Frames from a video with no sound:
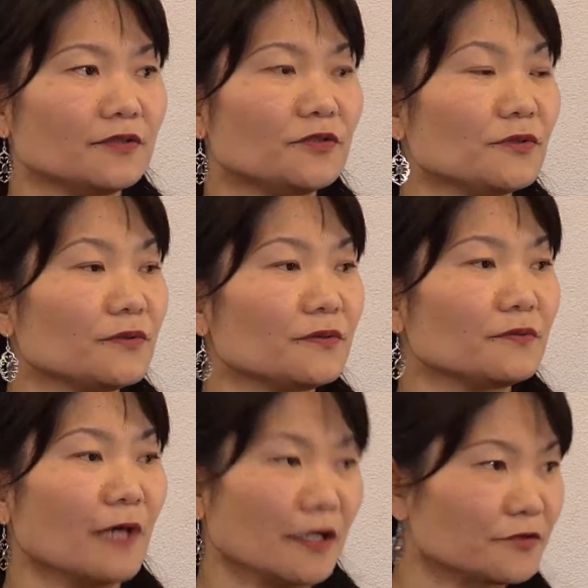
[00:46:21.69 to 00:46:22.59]
to
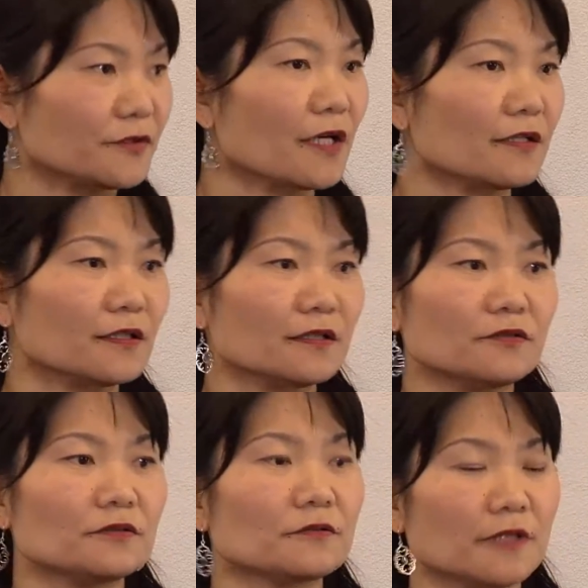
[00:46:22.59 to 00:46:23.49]
work together,
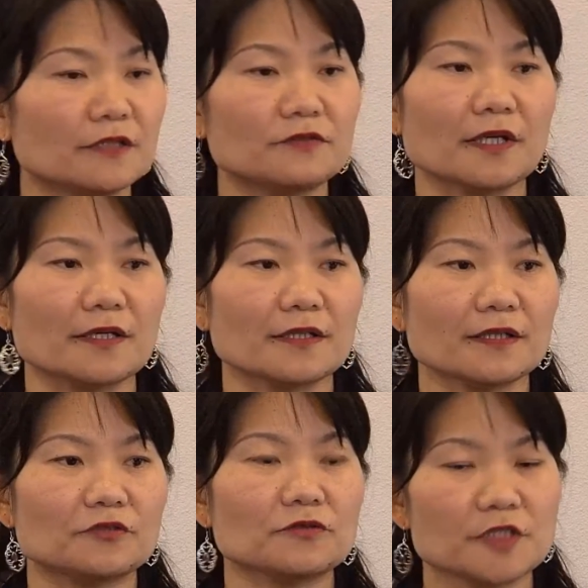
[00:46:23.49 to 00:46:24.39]
to create together,
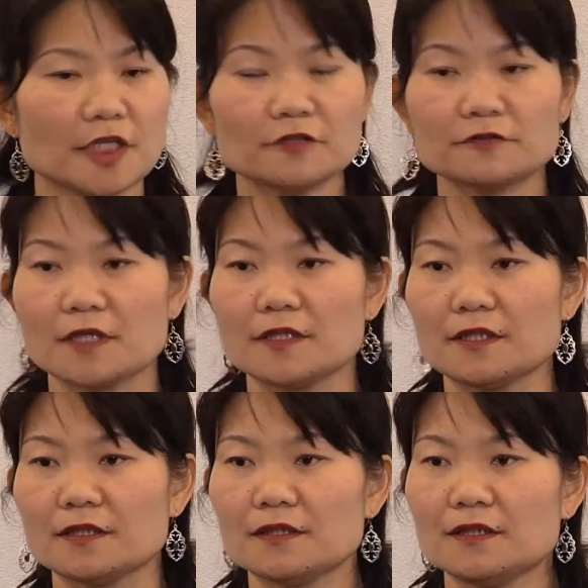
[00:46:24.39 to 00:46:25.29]
to share together.